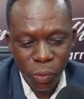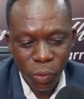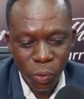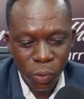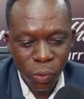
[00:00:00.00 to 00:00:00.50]

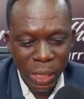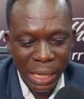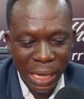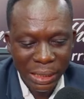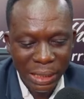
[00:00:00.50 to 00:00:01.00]
who
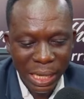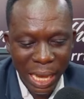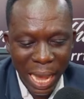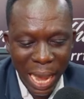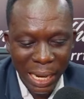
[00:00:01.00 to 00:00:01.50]
he has
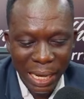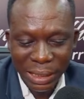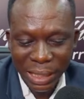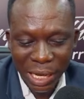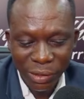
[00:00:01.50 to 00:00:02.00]
hired
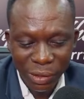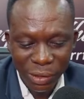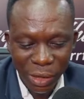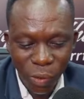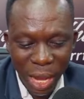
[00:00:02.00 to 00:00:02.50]
as counsel, he
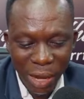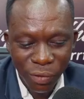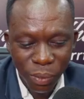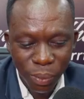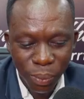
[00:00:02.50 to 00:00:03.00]
said, Why have
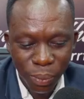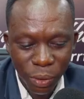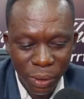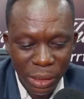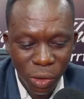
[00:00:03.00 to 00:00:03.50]
you
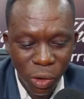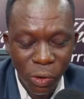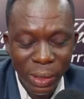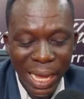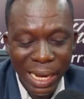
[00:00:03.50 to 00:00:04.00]
brought this
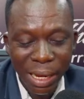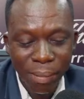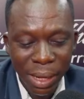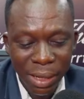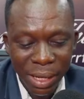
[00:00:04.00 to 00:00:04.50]
hot headed
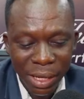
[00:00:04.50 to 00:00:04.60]
man